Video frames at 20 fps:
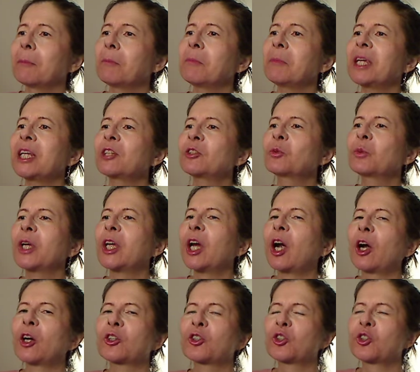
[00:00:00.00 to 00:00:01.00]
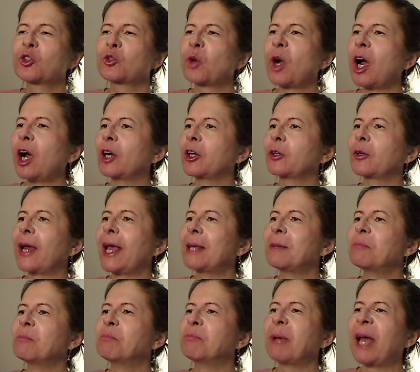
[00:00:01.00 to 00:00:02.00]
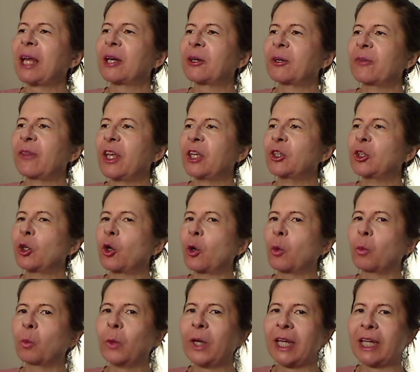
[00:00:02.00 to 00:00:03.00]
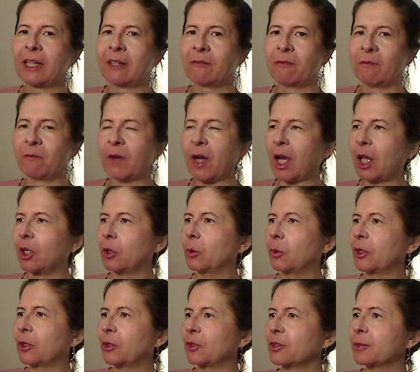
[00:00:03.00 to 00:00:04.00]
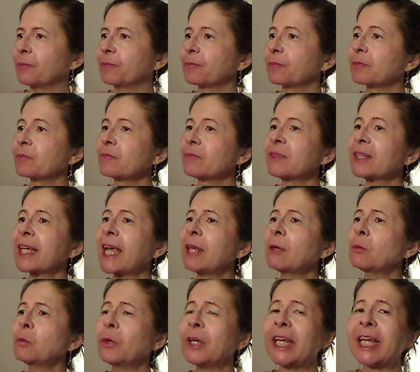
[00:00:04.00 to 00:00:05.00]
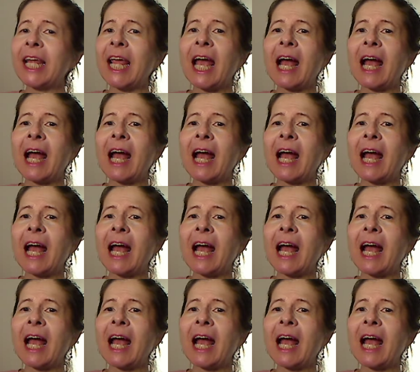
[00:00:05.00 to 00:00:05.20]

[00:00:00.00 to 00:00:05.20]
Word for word: means we are stronger and better than your weak followers. And we